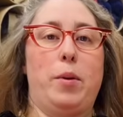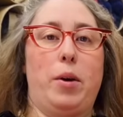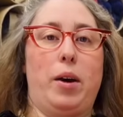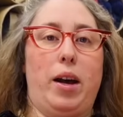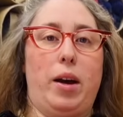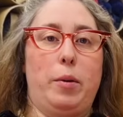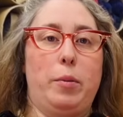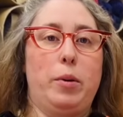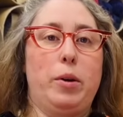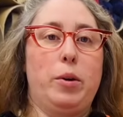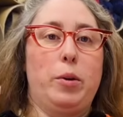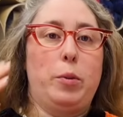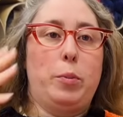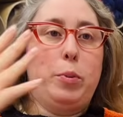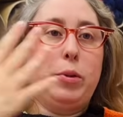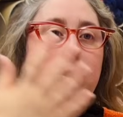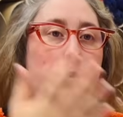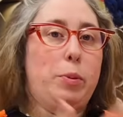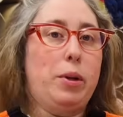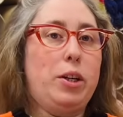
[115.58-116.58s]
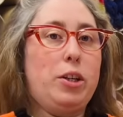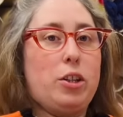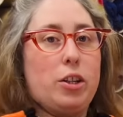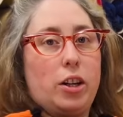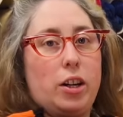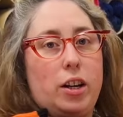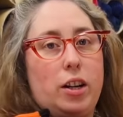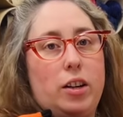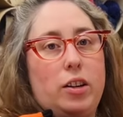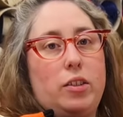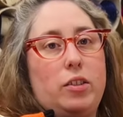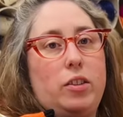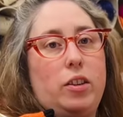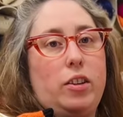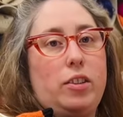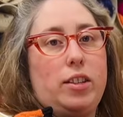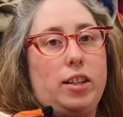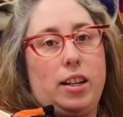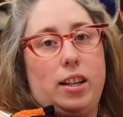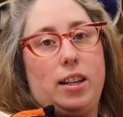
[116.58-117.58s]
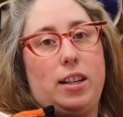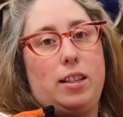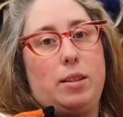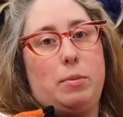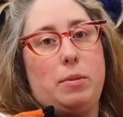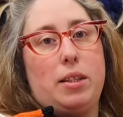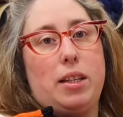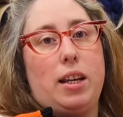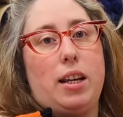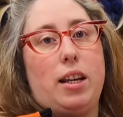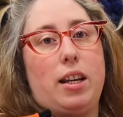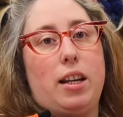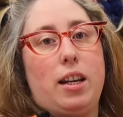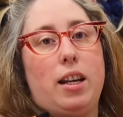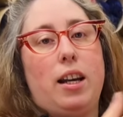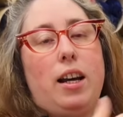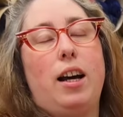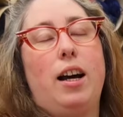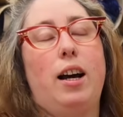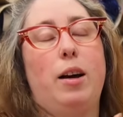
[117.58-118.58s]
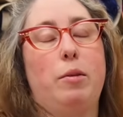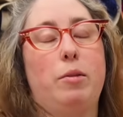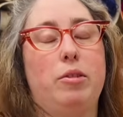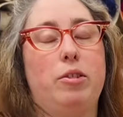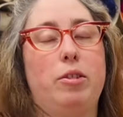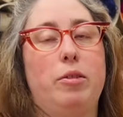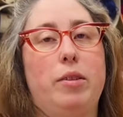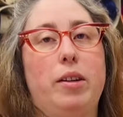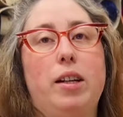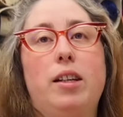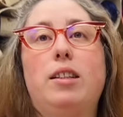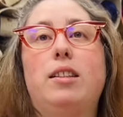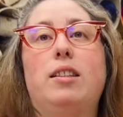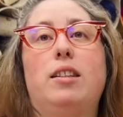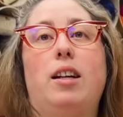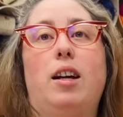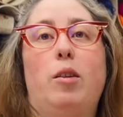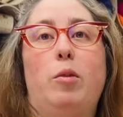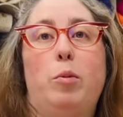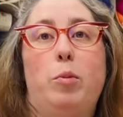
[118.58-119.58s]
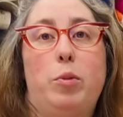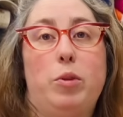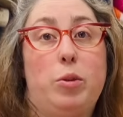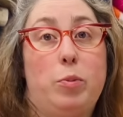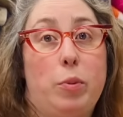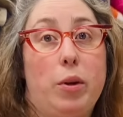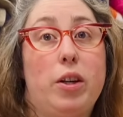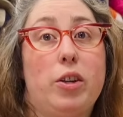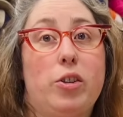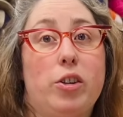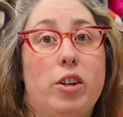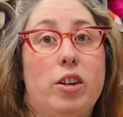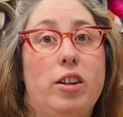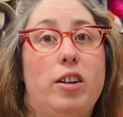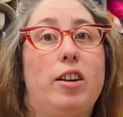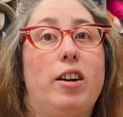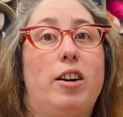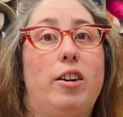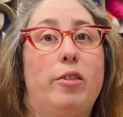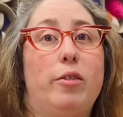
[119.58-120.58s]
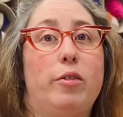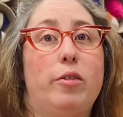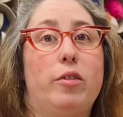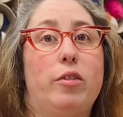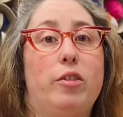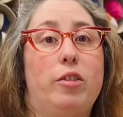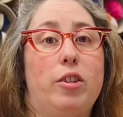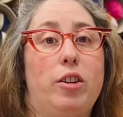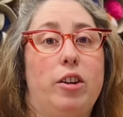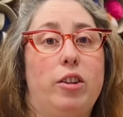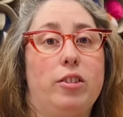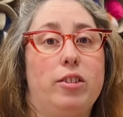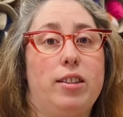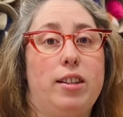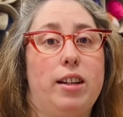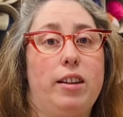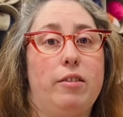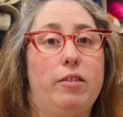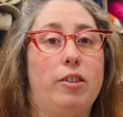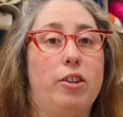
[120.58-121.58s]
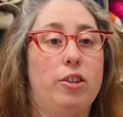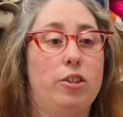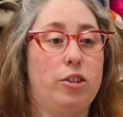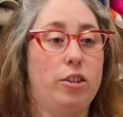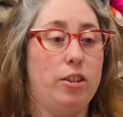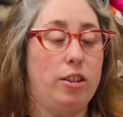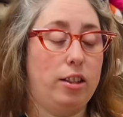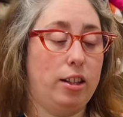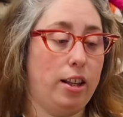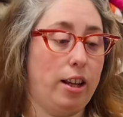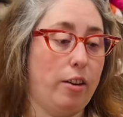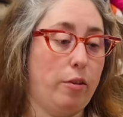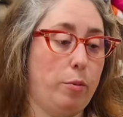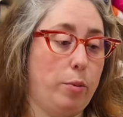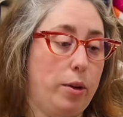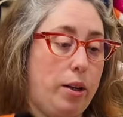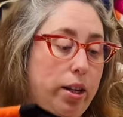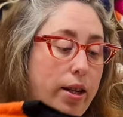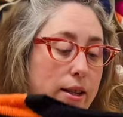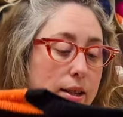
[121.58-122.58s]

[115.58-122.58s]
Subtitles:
I will put a picture, although Dan hates me saying I will do it. I will put a picture of the long sleeve version so that everybody can